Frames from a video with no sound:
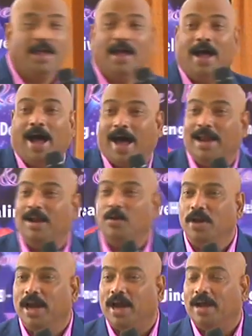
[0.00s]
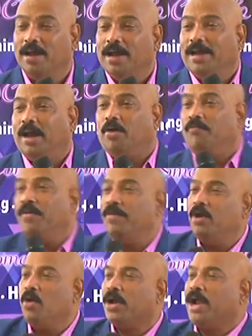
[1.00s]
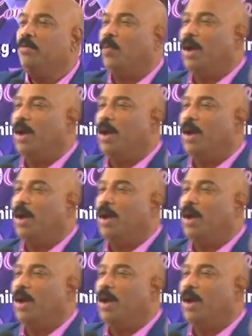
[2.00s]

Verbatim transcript: Hallelujah. Now we will look at one